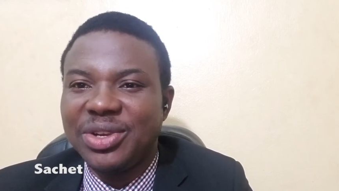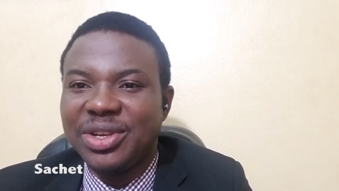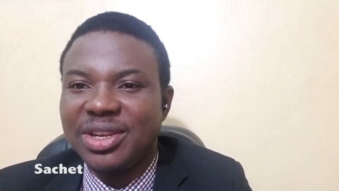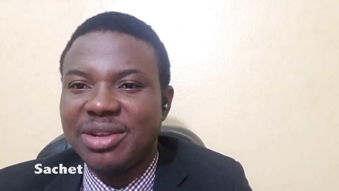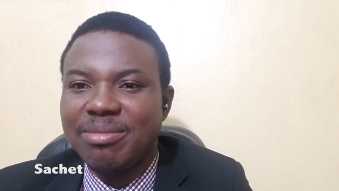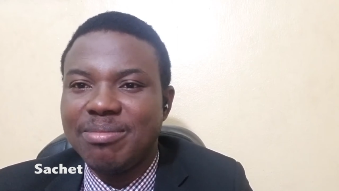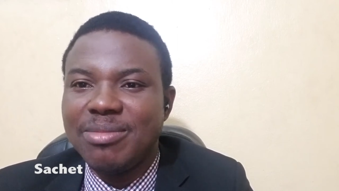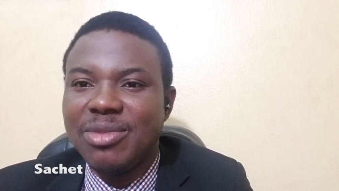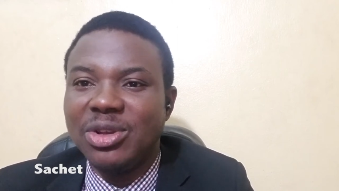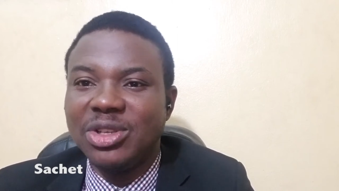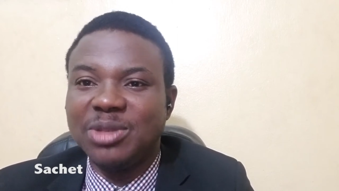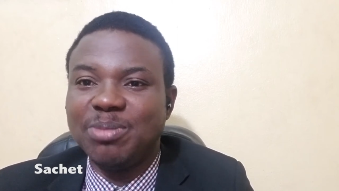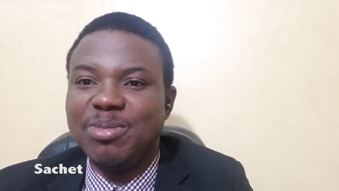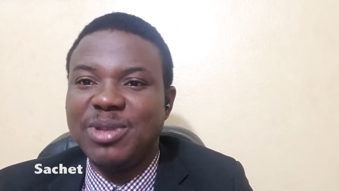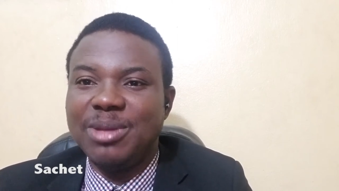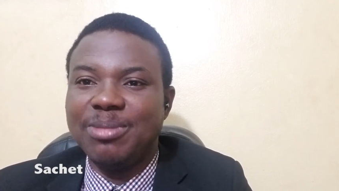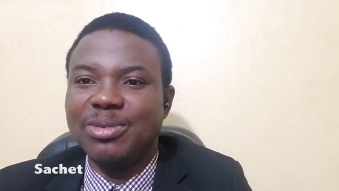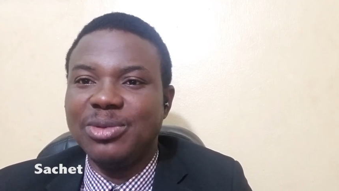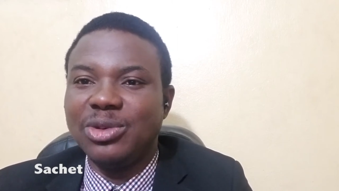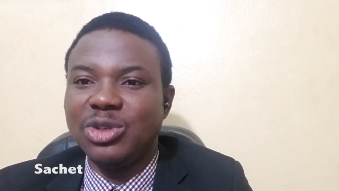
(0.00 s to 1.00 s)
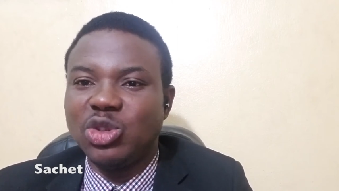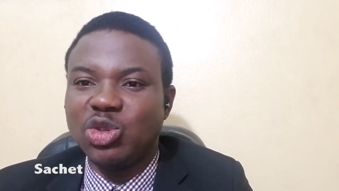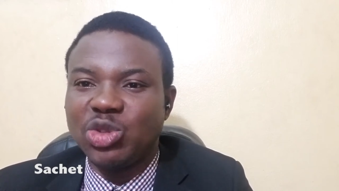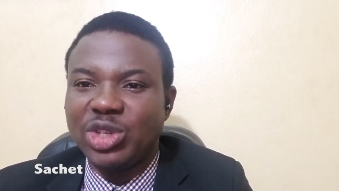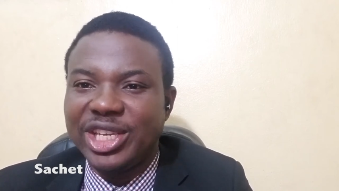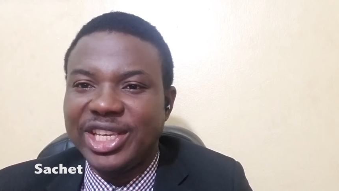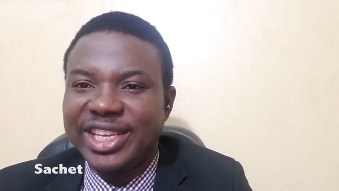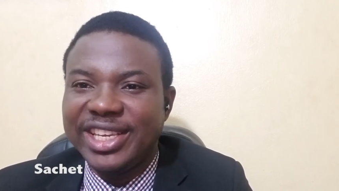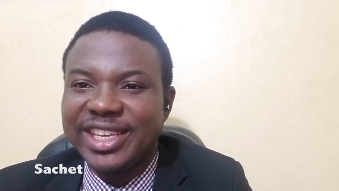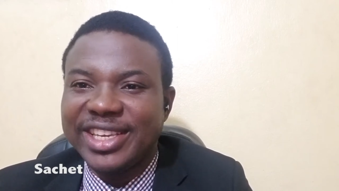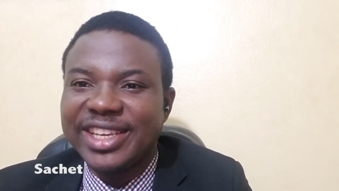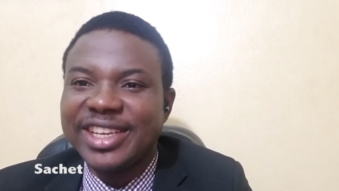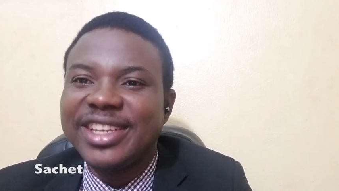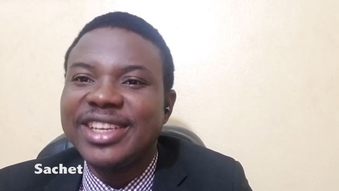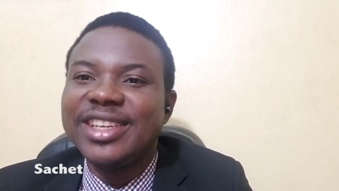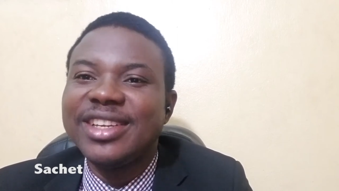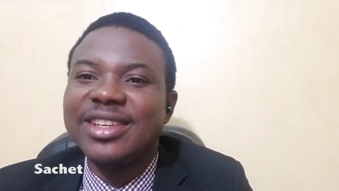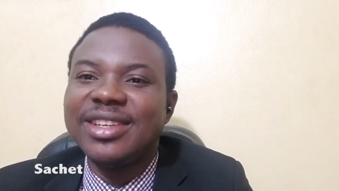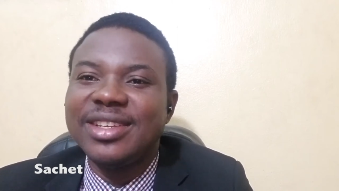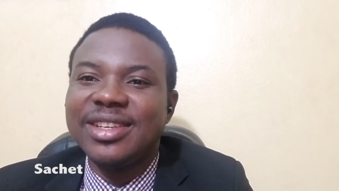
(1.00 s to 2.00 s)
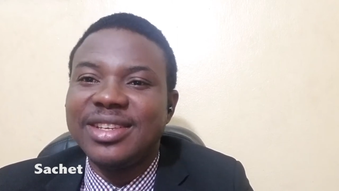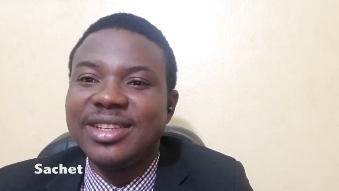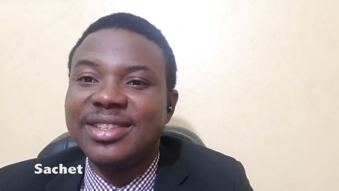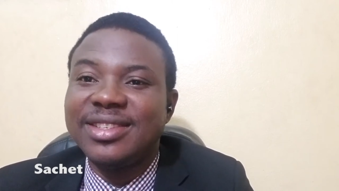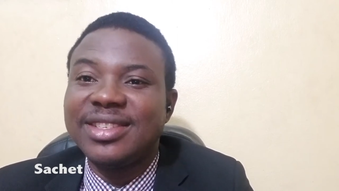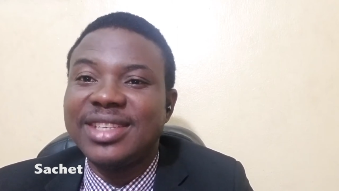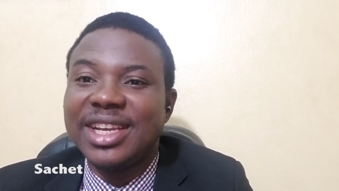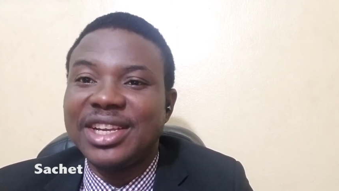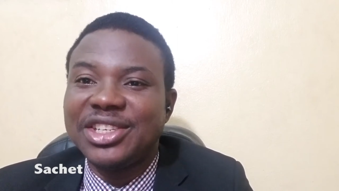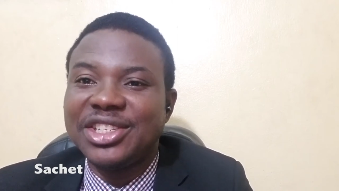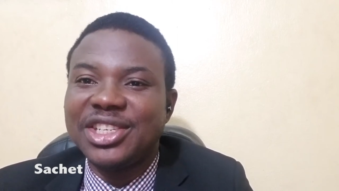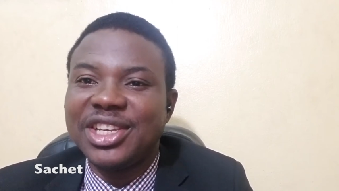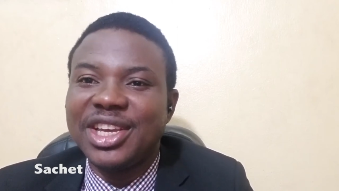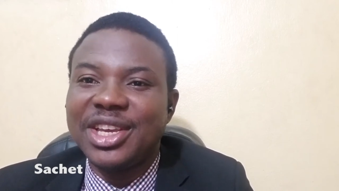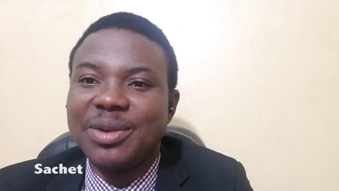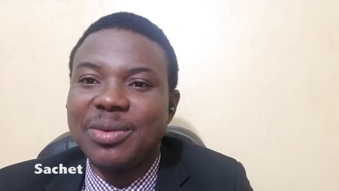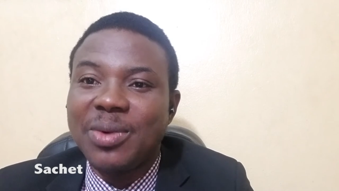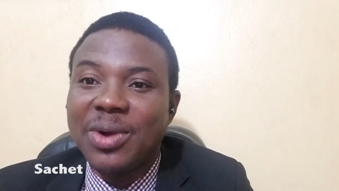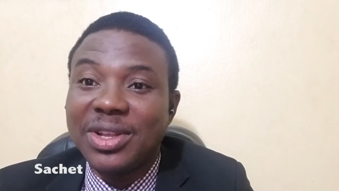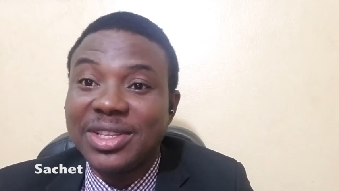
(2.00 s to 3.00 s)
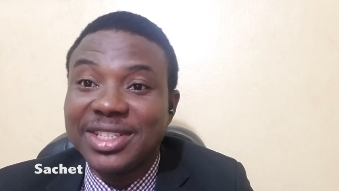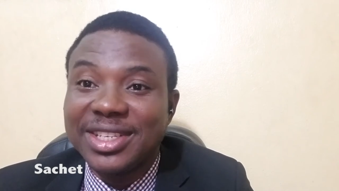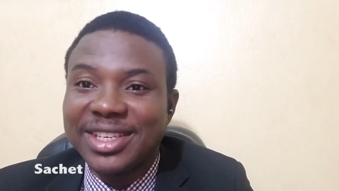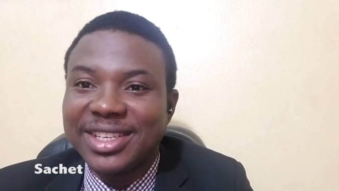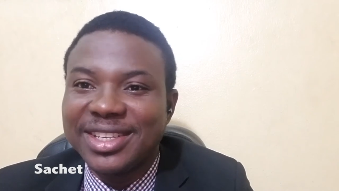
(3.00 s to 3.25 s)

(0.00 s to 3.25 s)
And most people drink sachet water.